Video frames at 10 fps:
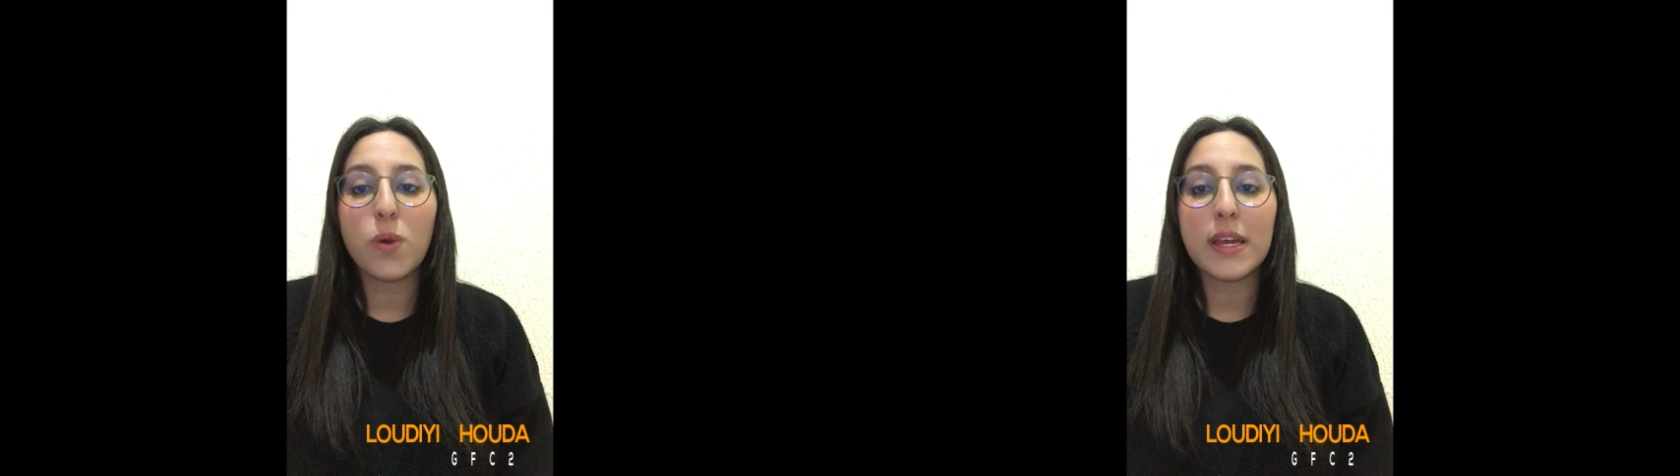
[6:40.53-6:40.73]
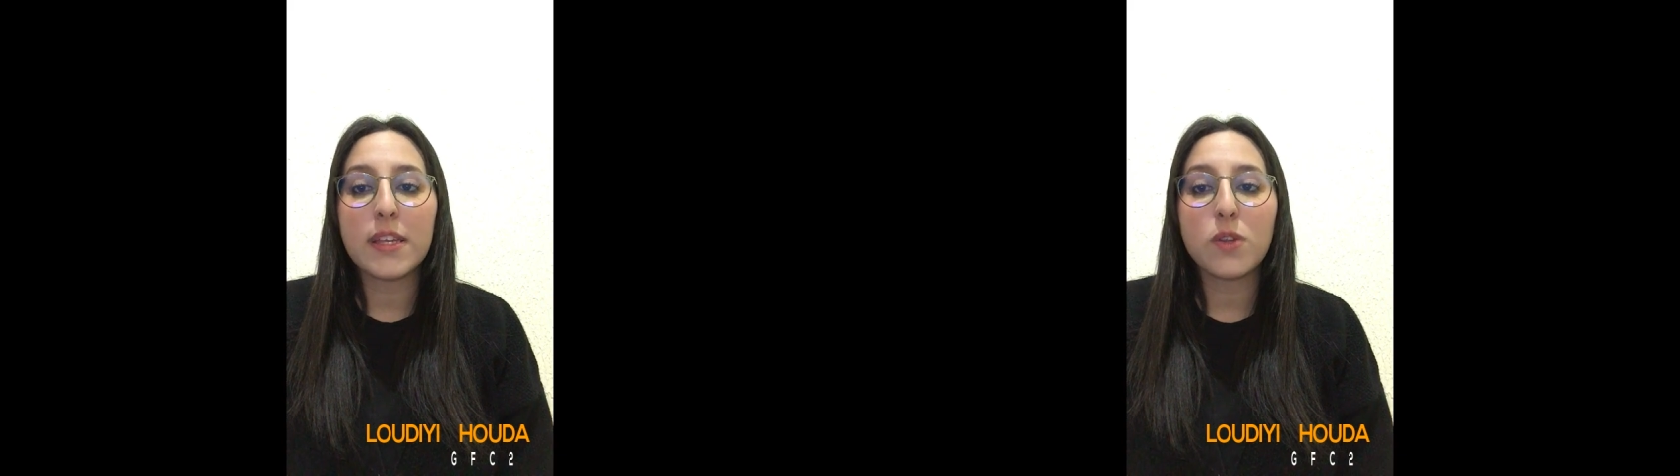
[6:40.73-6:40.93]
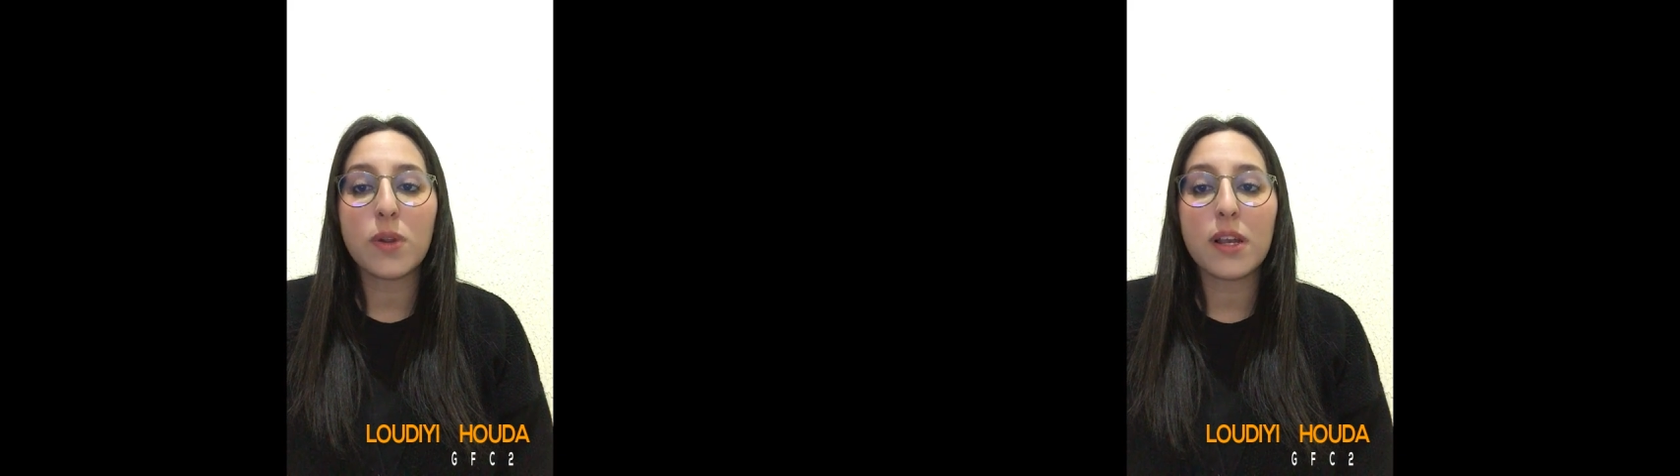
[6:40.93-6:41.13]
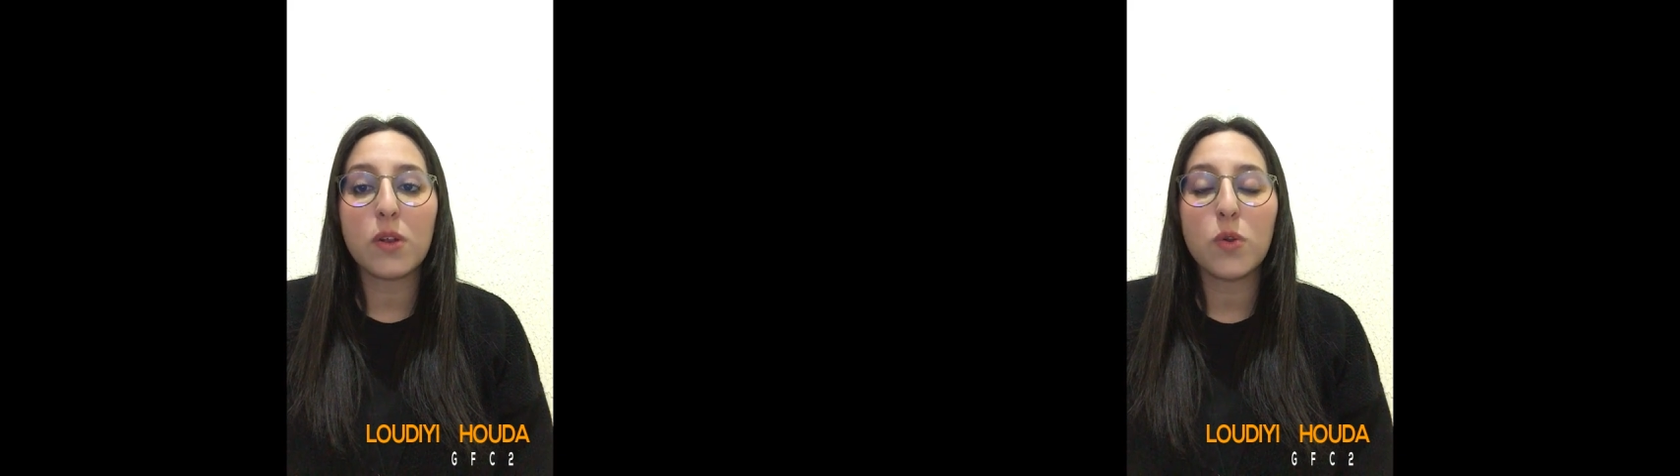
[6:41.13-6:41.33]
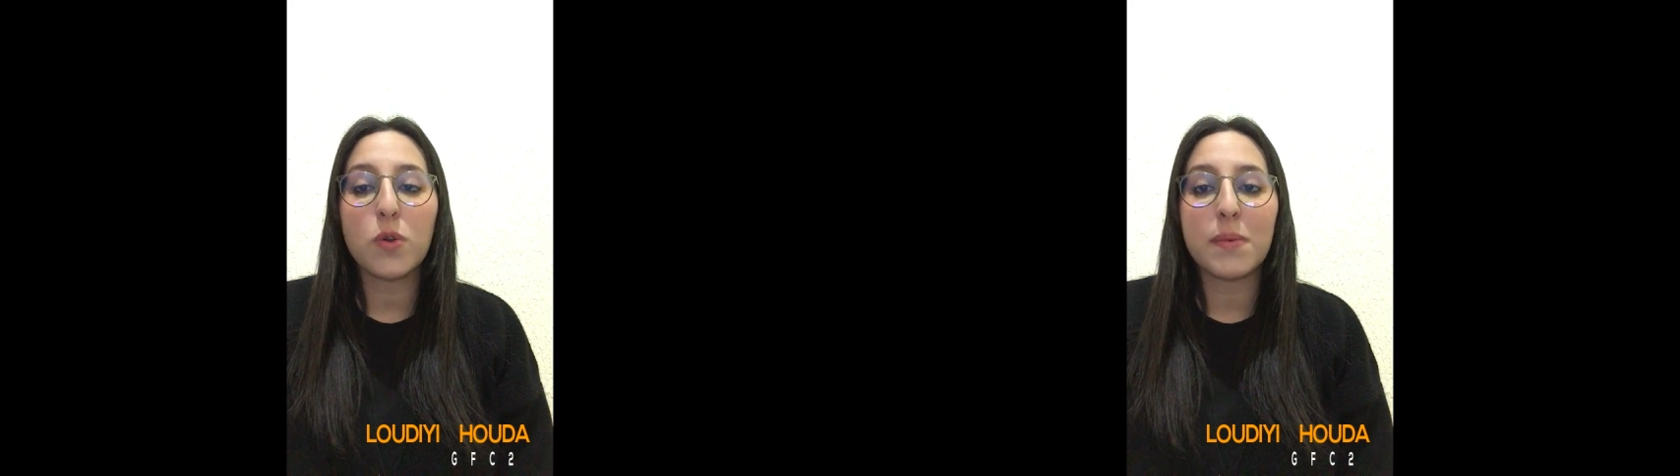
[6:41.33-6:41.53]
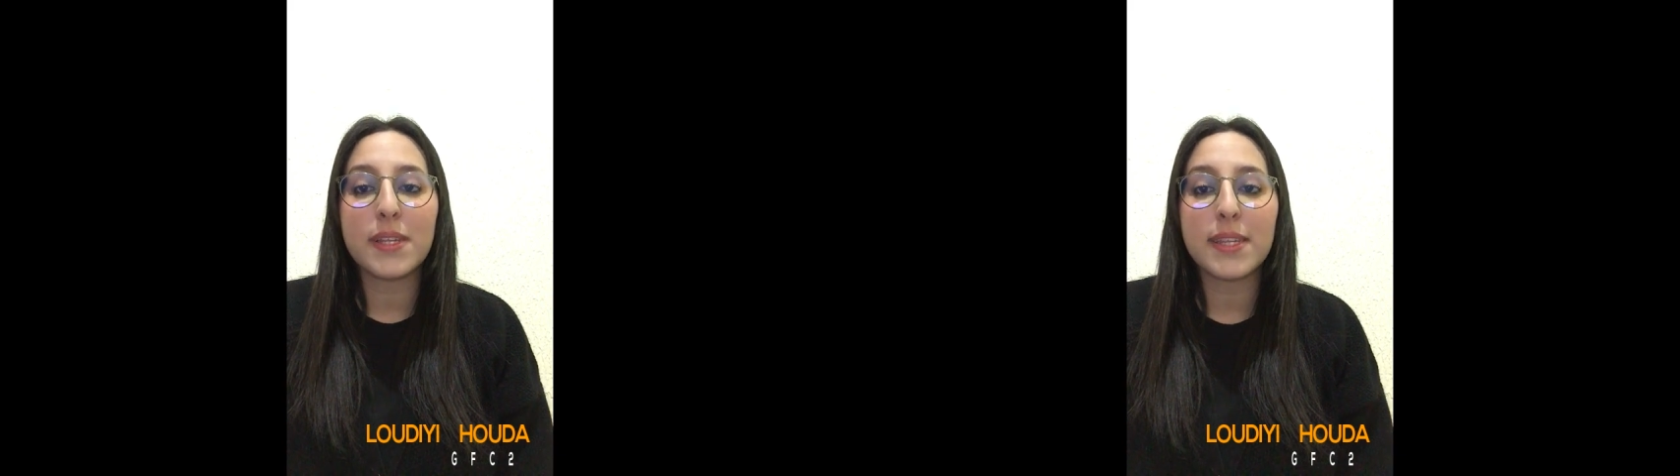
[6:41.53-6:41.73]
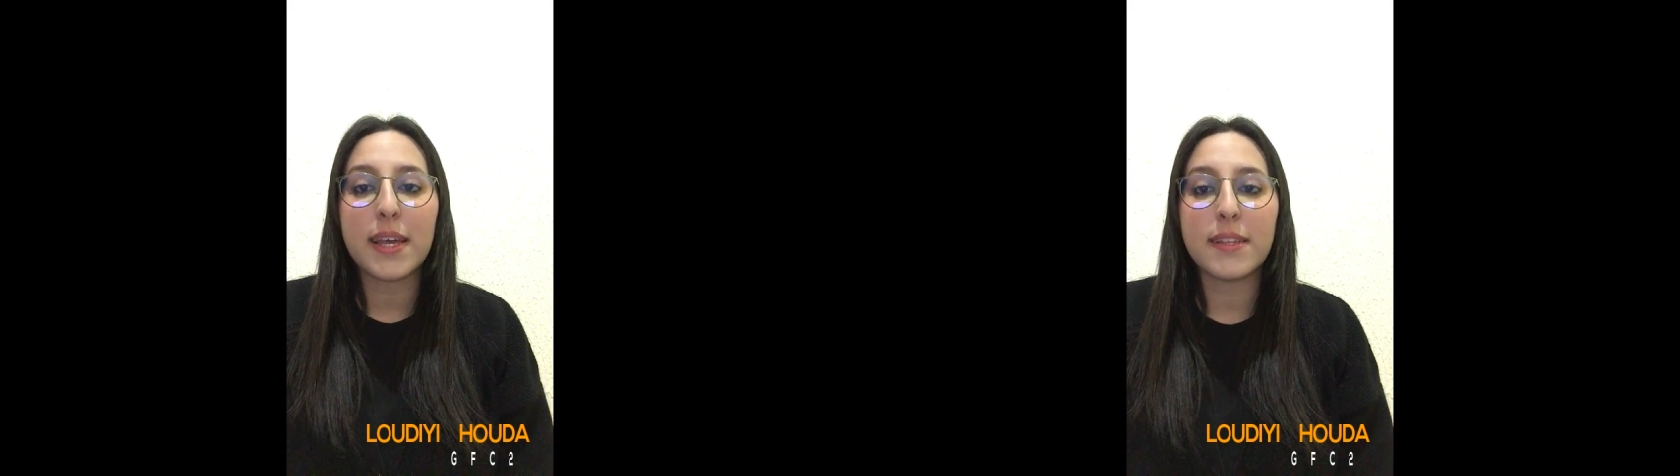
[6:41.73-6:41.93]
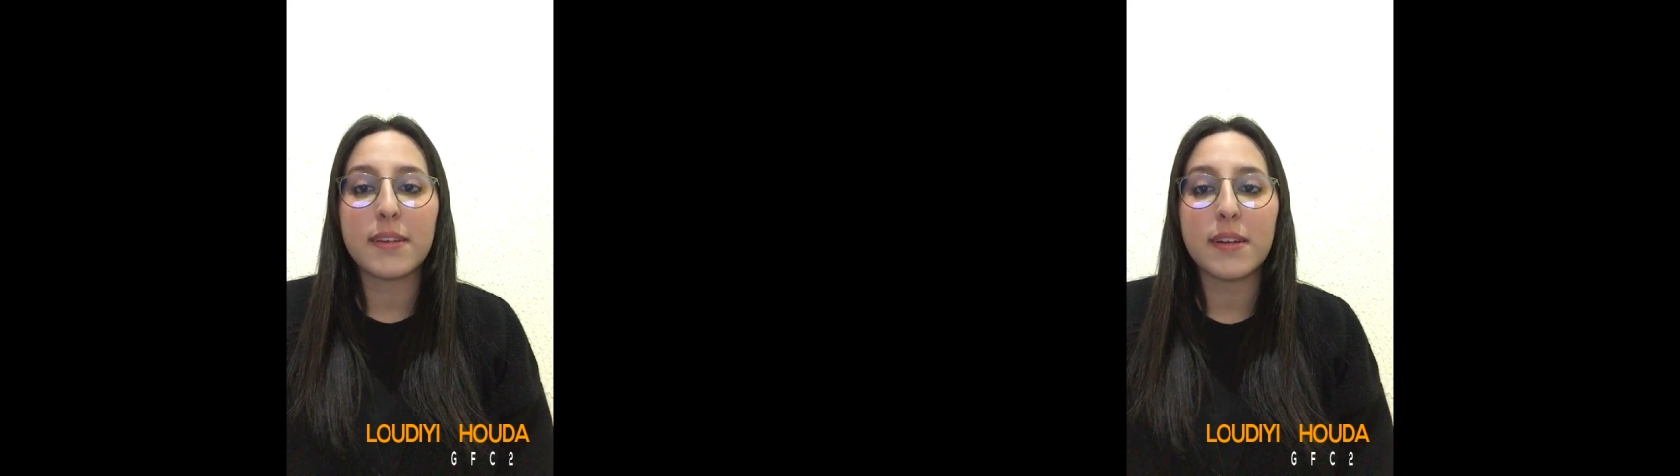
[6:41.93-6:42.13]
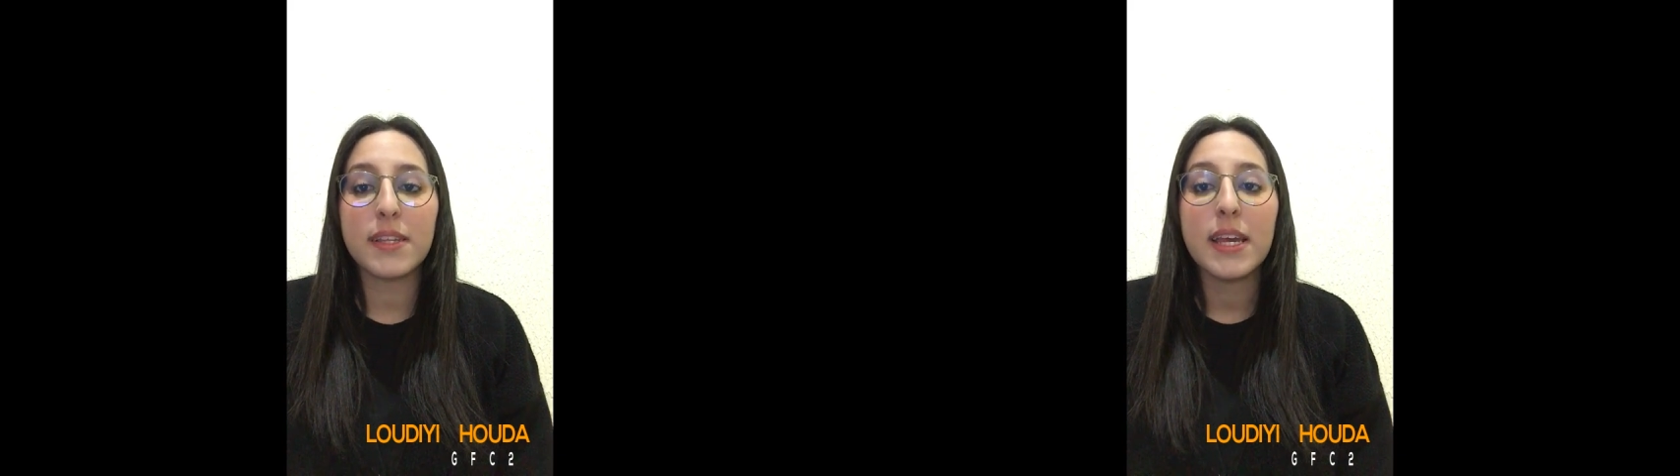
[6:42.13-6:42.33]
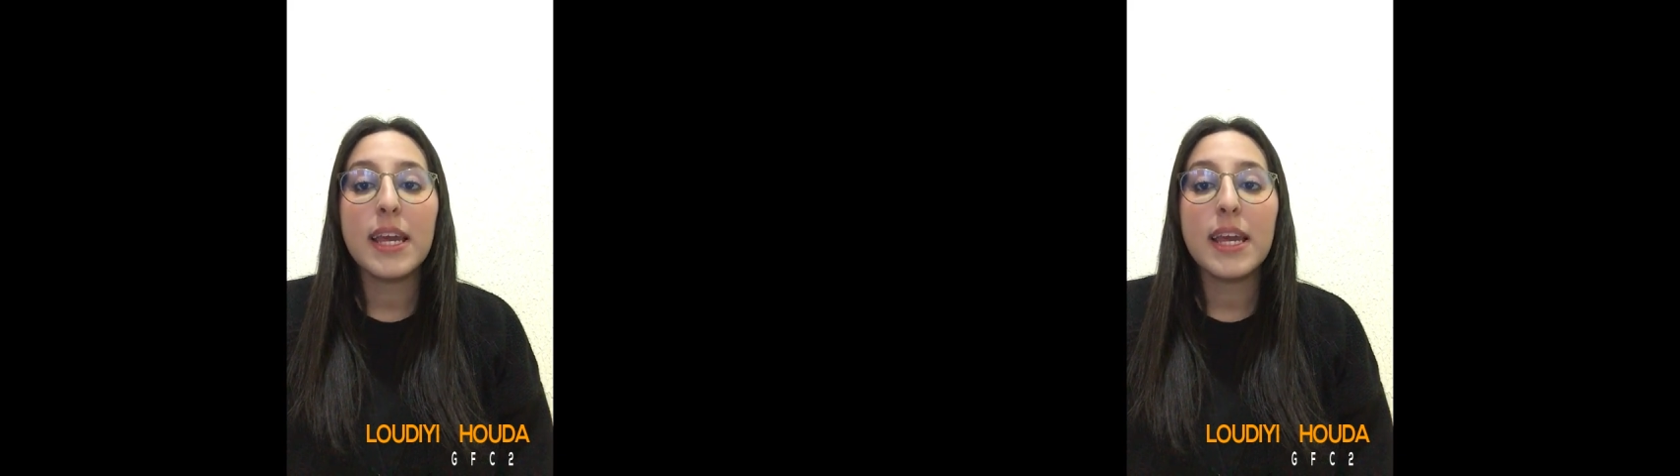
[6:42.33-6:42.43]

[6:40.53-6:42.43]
historical urban centers,